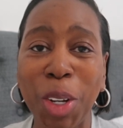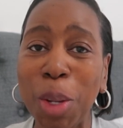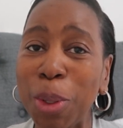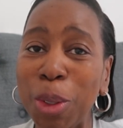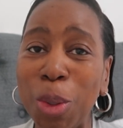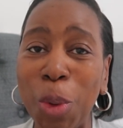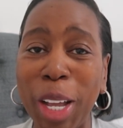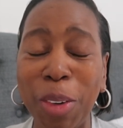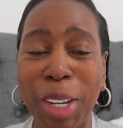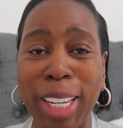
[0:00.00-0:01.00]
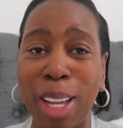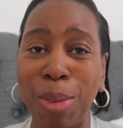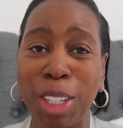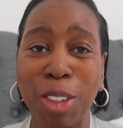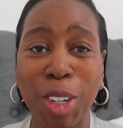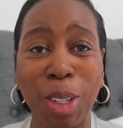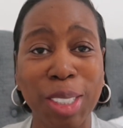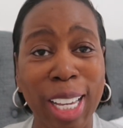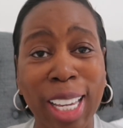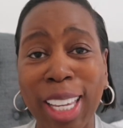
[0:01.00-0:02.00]
I hope you're all well and having a
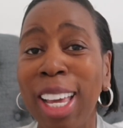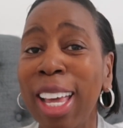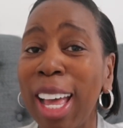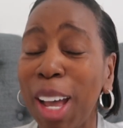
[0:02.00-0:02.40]
great day,